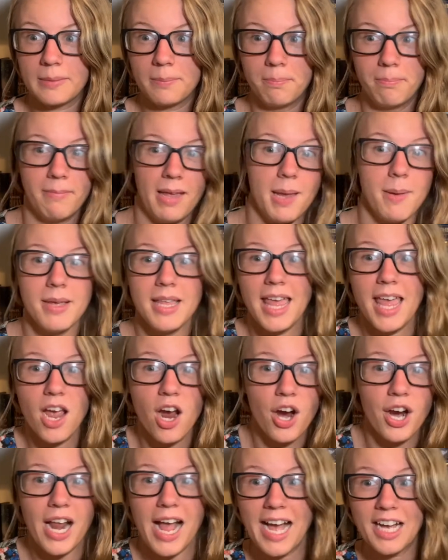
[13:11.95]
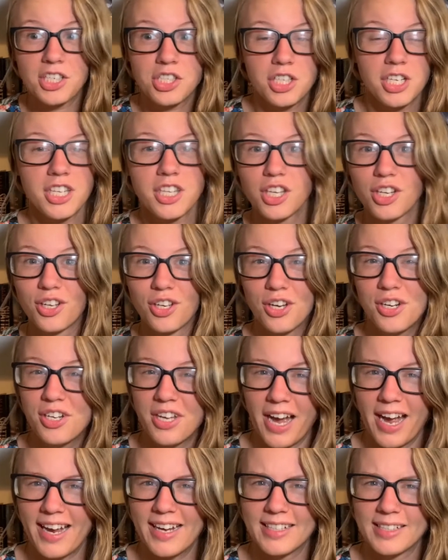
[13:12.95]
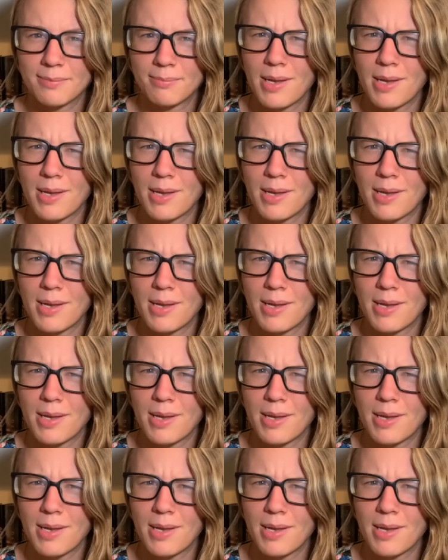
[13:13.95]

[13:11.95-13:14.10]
maybe they aren't actually the good guys.